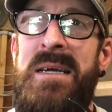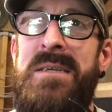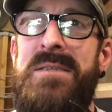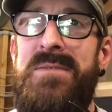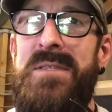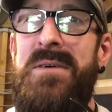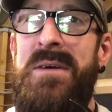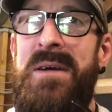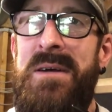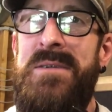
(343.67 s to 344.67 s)
So I've
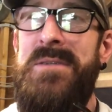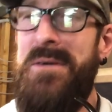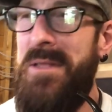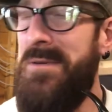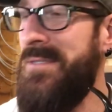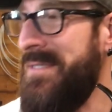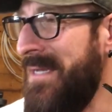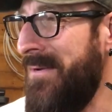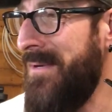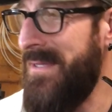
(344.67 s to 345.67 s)
still got those to
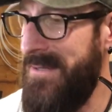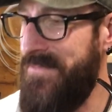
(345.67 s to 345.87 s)
deal with.